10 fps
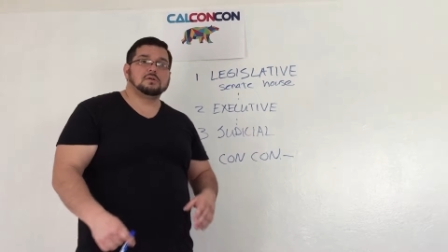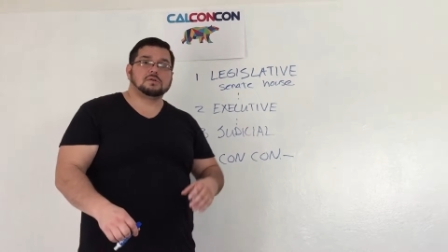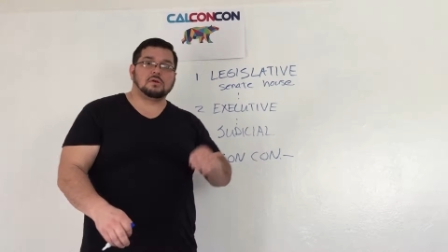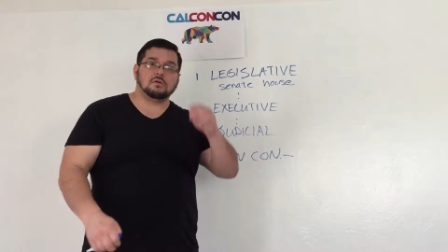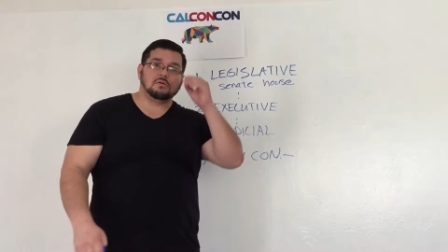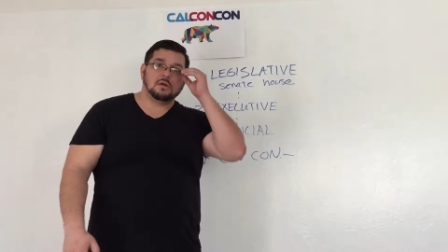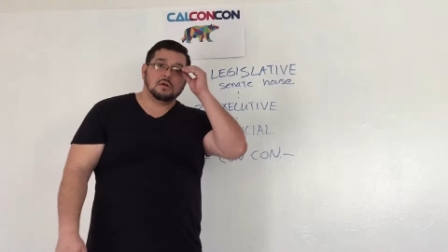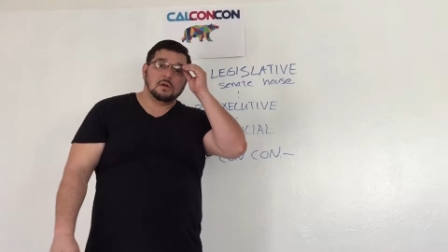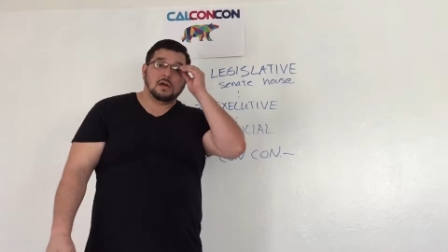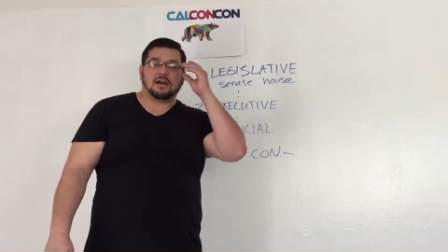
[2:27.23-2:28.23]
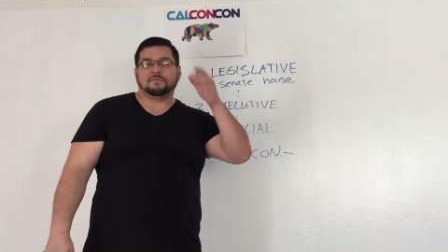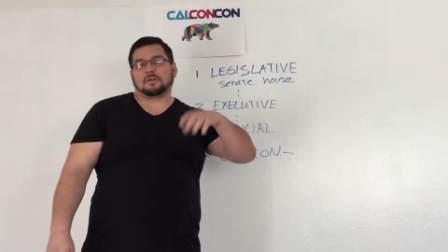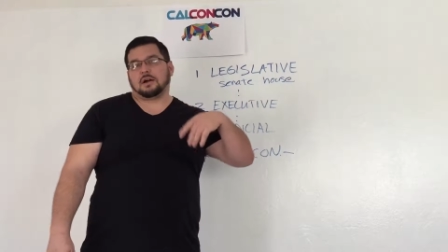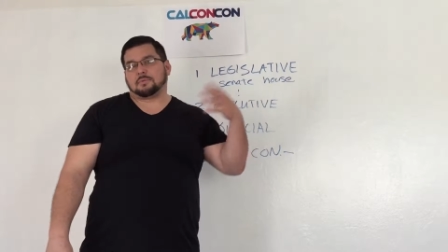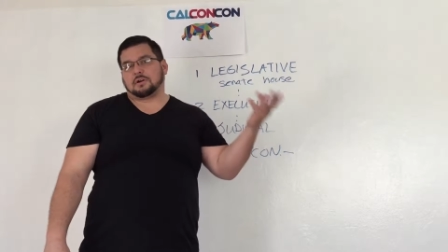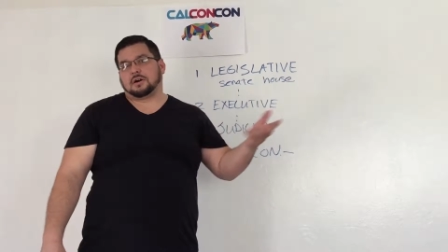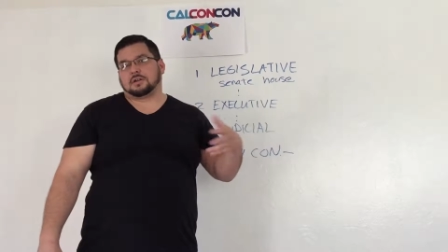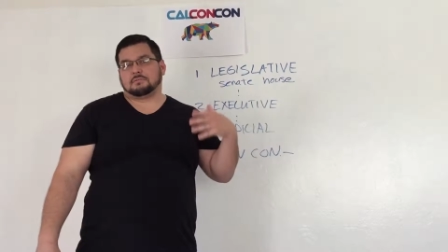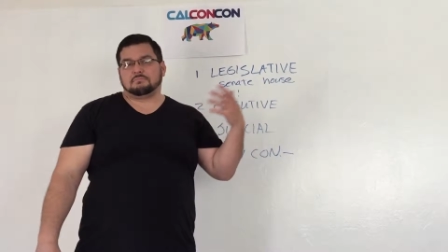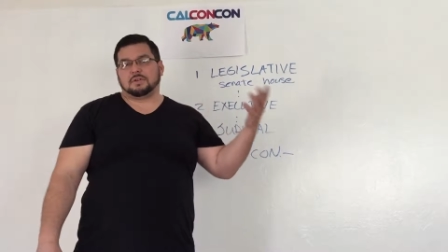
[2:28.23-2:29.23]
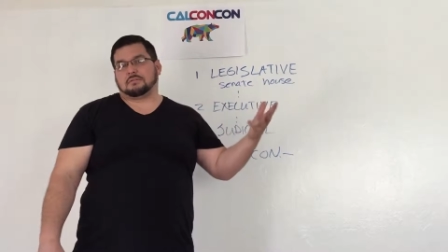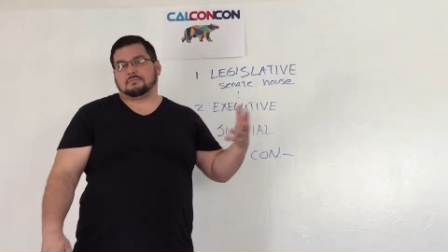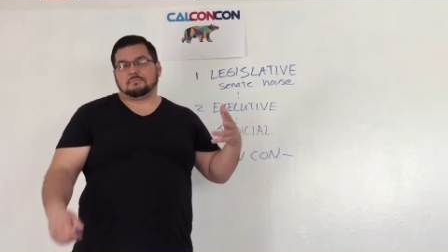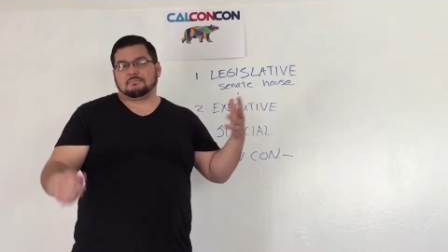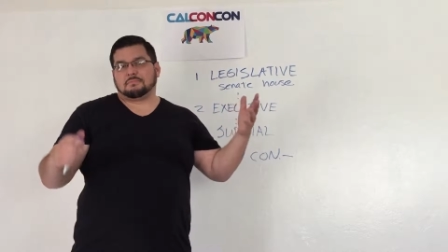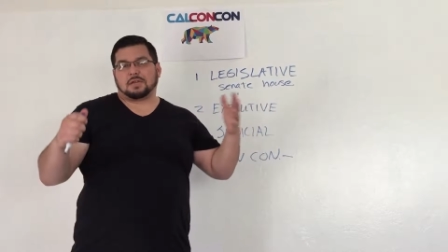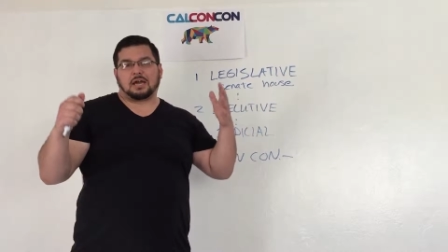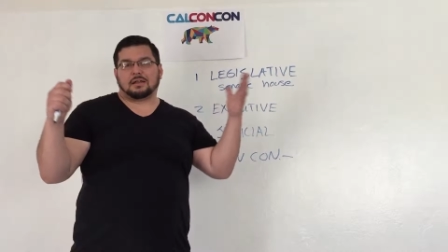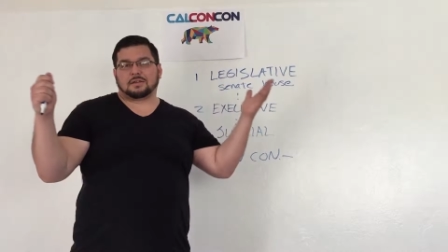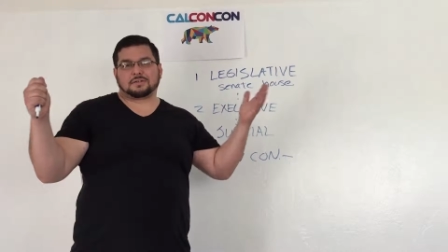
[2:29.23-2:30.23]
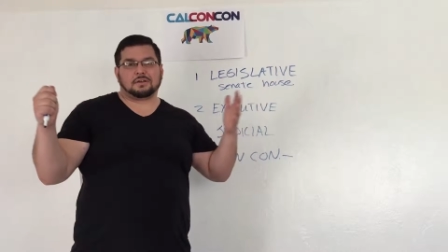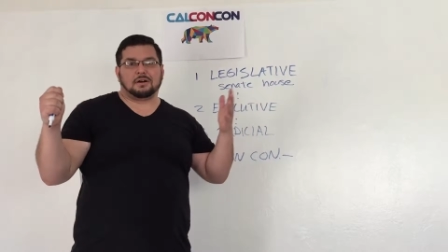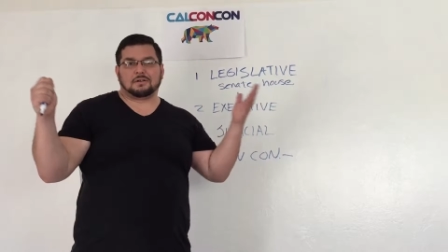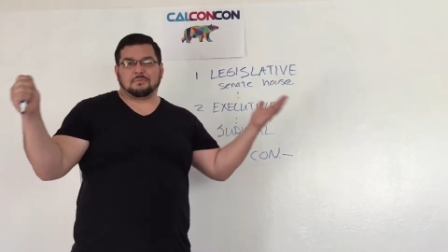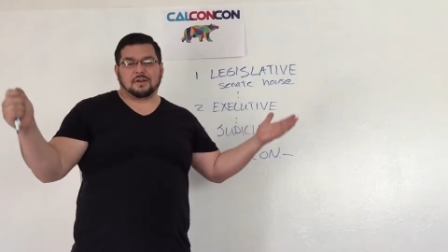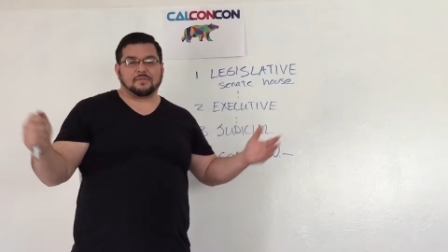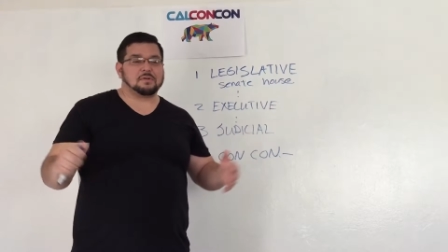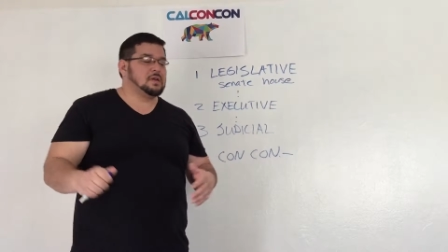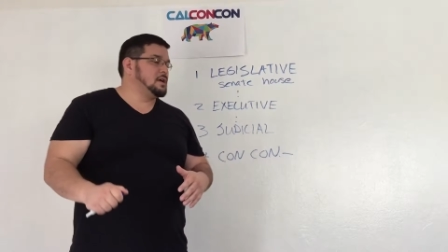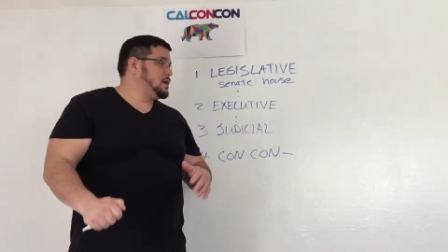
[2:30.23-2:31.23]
So, after Comic-Con, Cal-Lexicon or whatever.